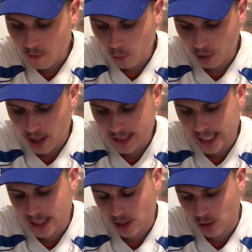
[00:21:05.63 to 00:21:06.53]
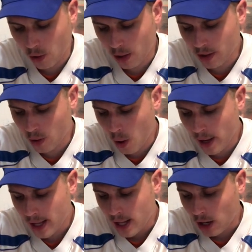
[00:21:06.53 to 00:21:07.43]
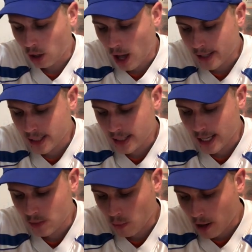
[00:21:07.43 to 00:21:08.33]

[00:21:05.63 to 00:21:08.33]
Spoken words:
the Huskies here? So Northern Illinois losses against